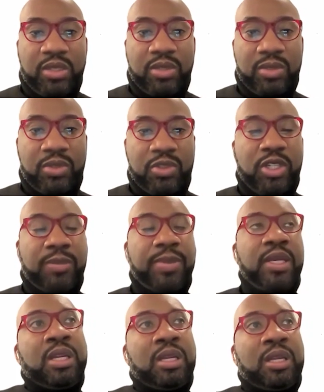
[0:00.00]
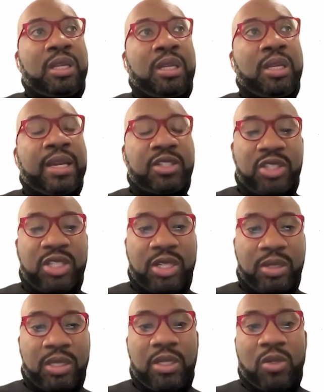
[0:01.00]
internship. In next
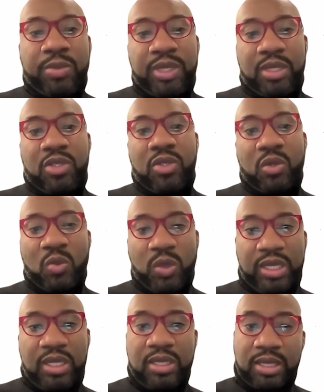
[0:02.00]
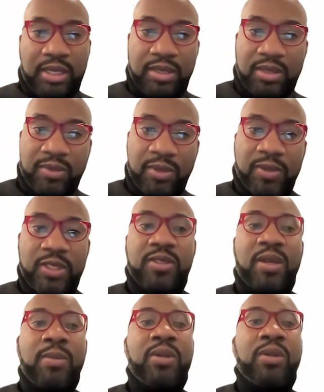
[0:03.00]
year, it will be a two-week intensive over the
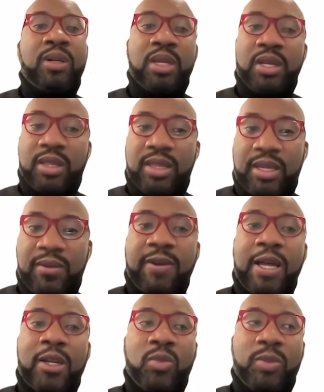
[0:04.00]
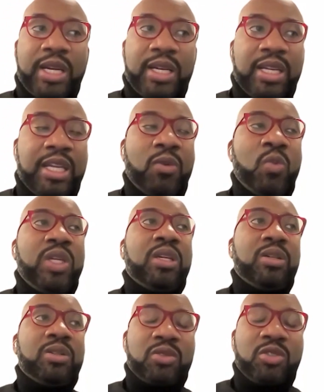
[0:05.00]
summer, then followed by an eight-week
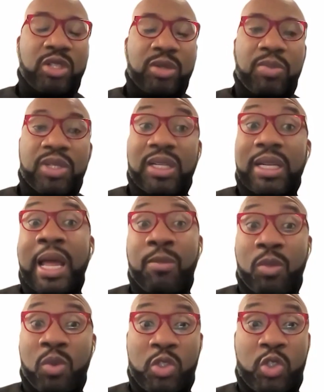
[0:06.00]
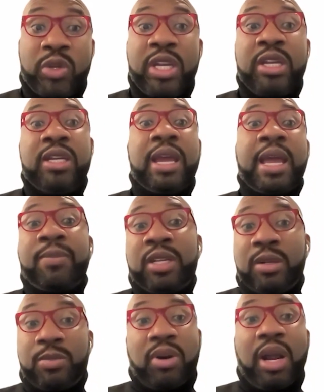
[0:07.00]
internship, but a lot more training
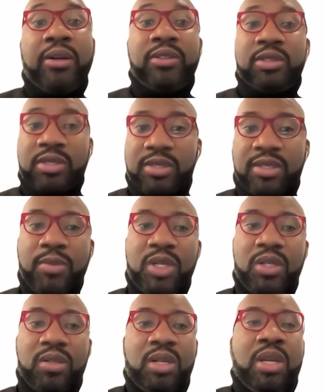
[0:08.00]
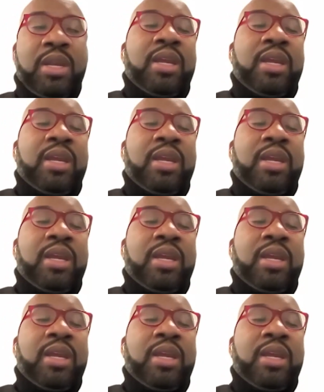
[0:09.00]
happening prior to the summer.